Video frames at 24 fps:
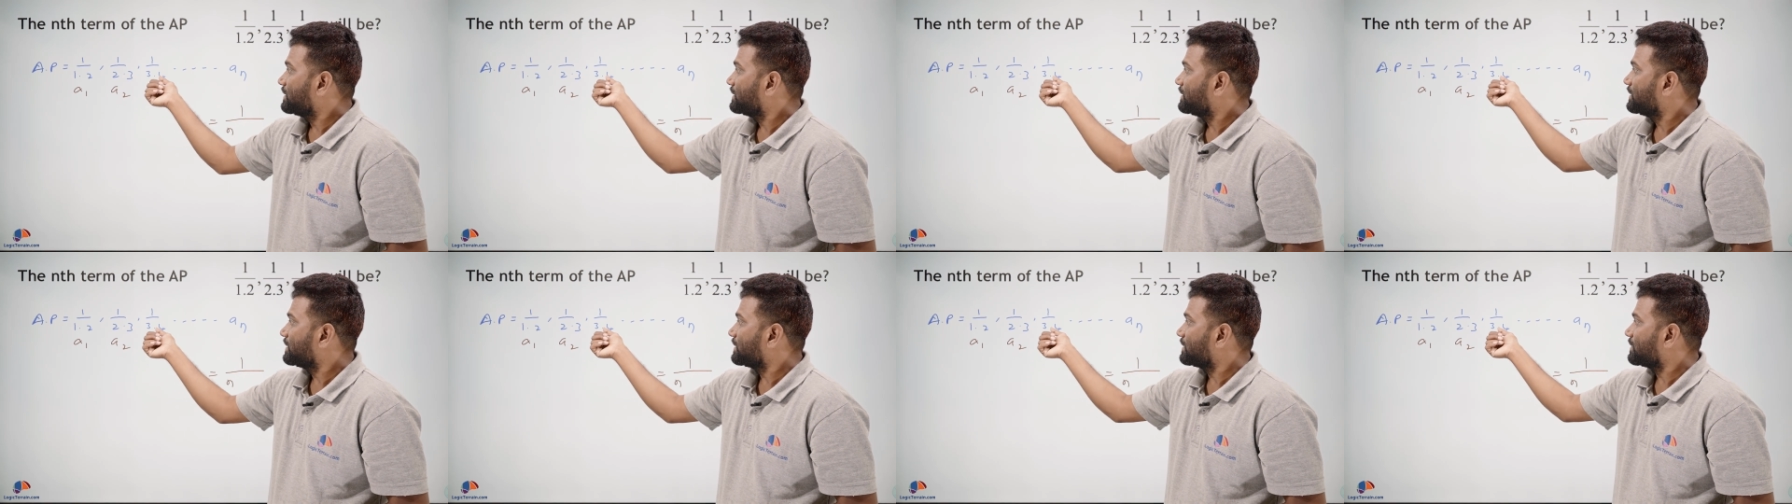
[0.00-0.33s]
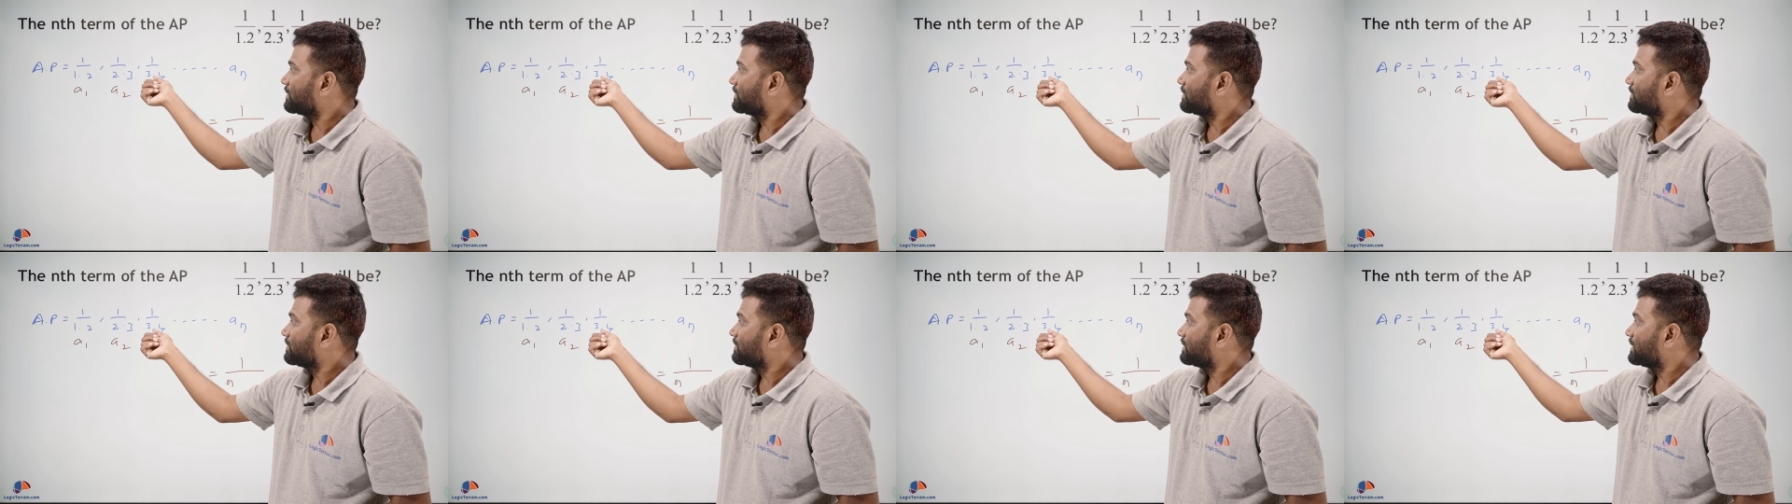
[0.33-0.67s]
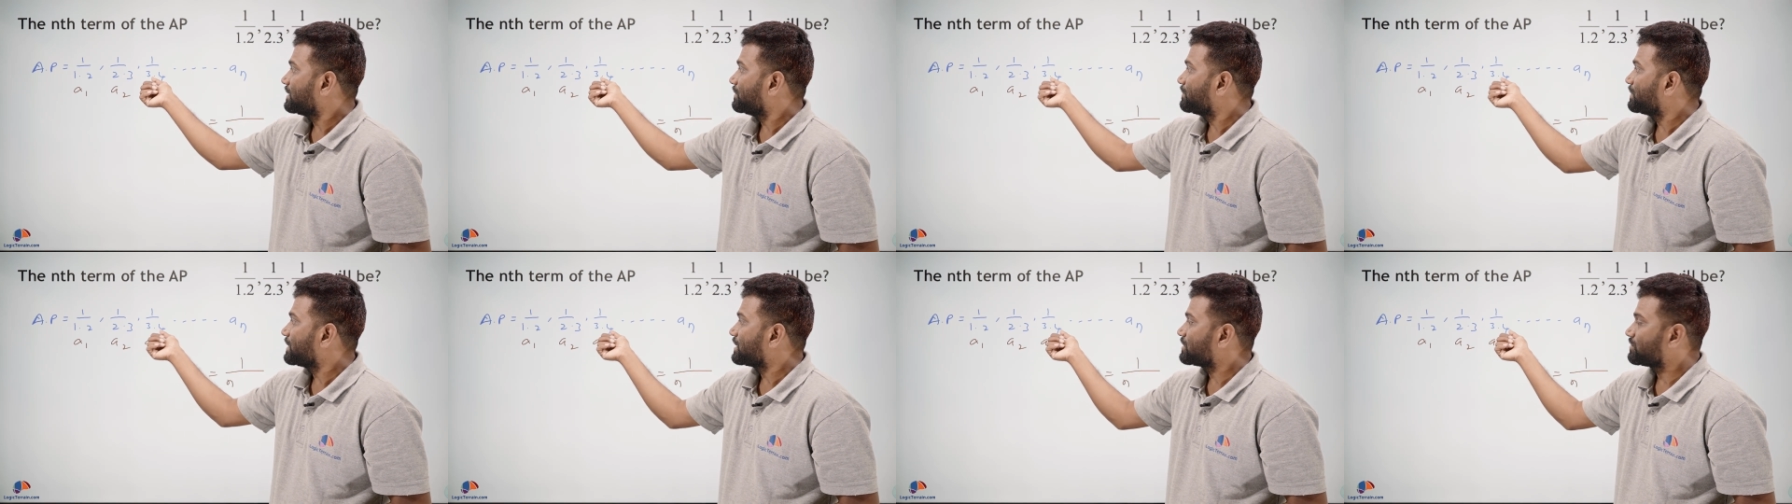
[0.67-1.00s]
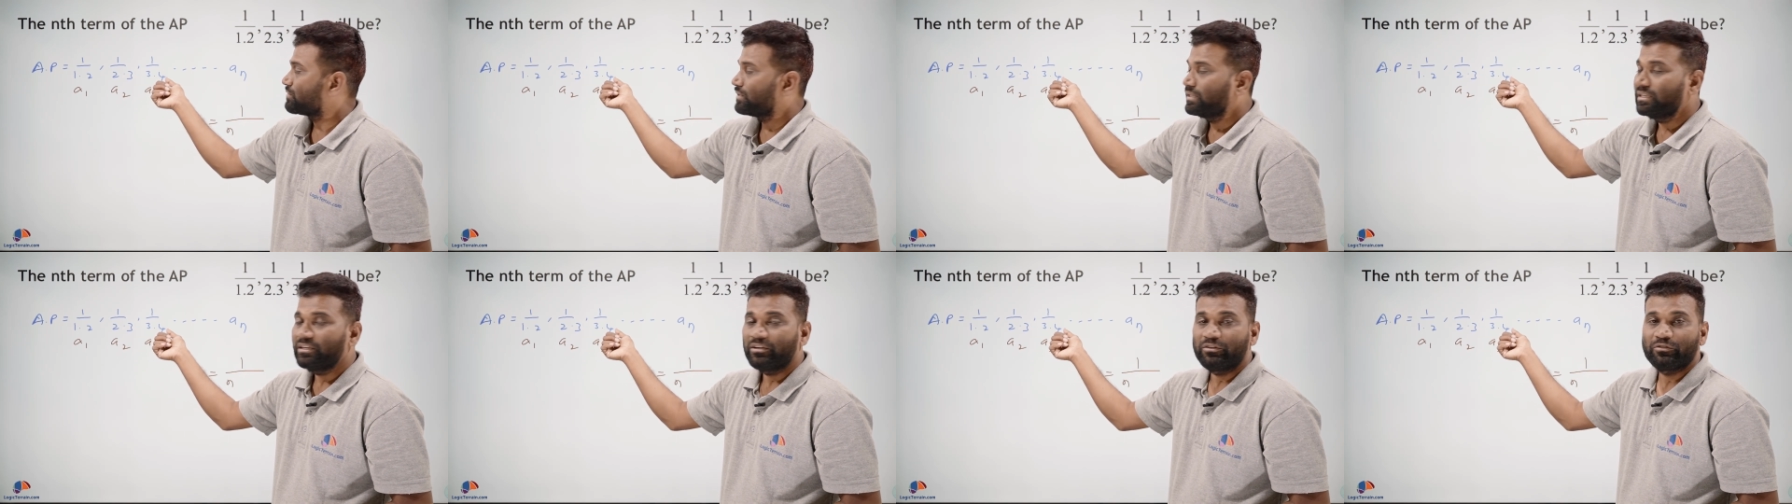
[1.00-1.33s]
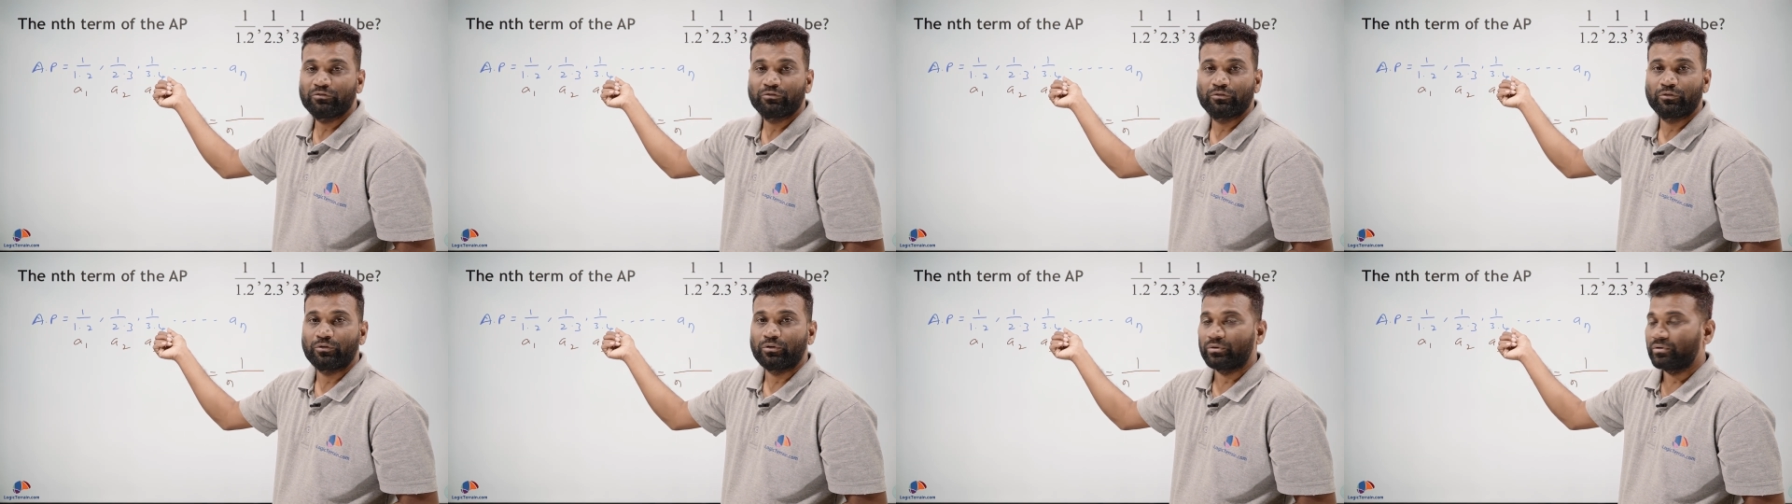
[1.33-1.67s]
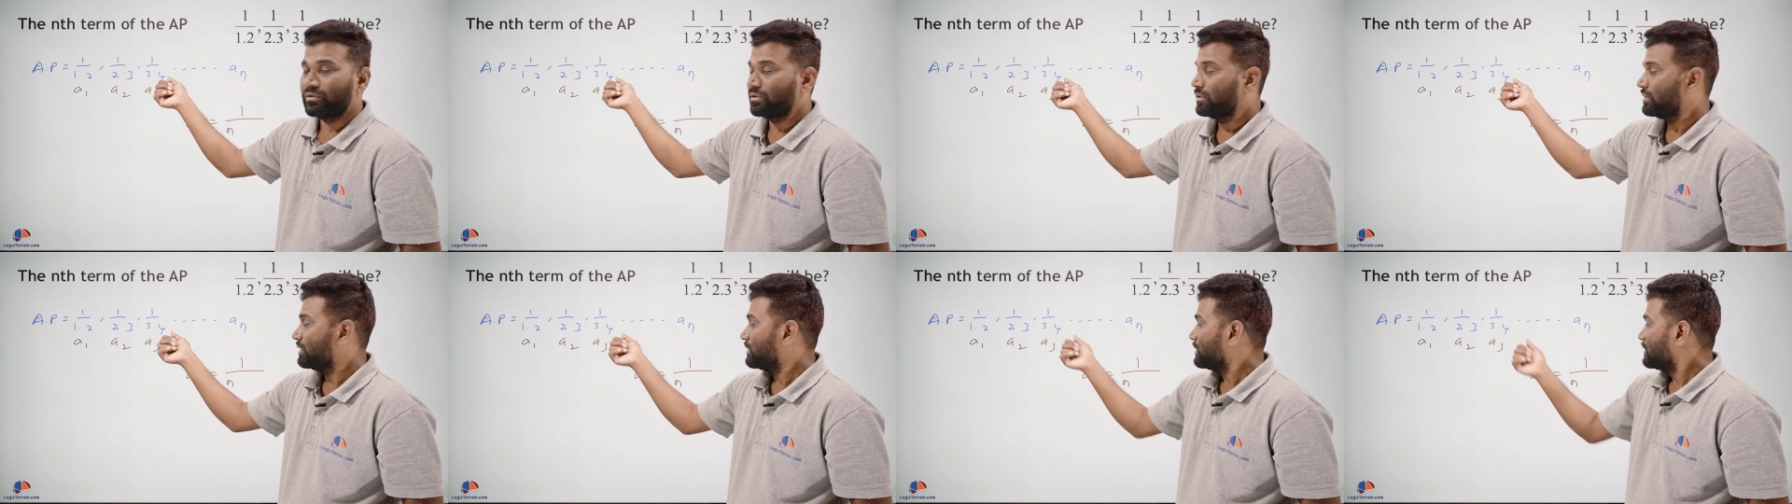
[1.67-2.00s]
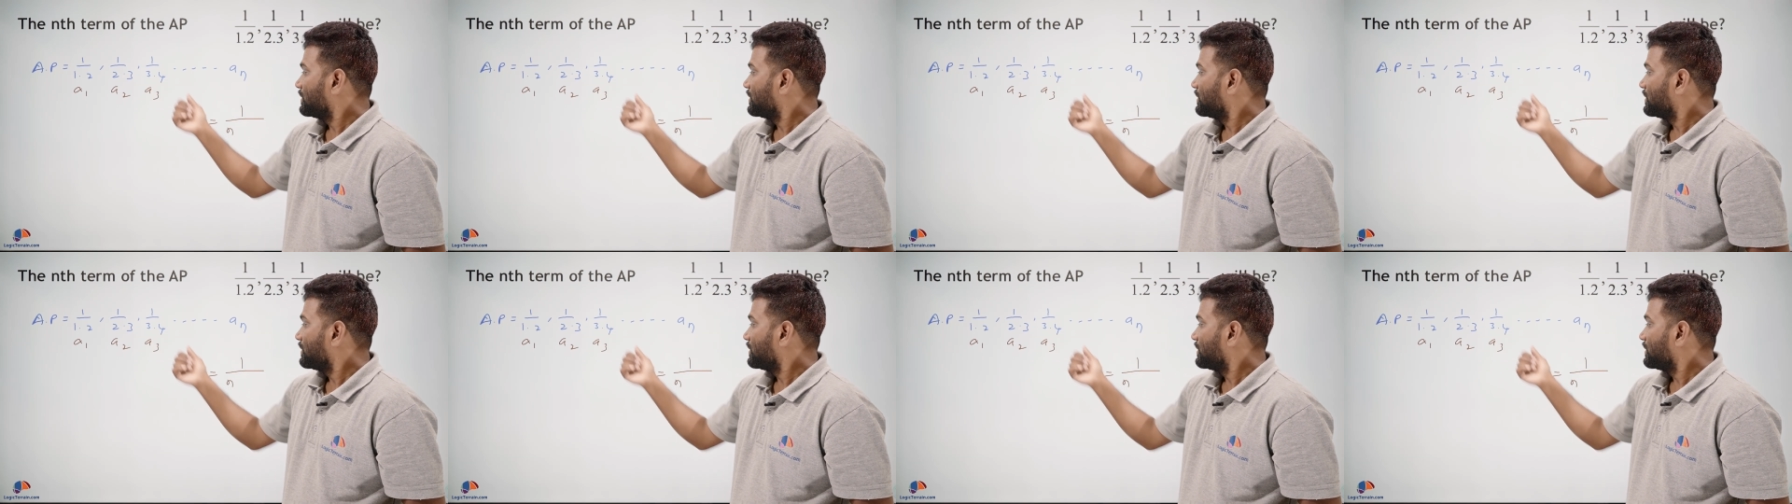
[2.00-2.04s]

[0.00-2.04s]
here 3 plus 1 4.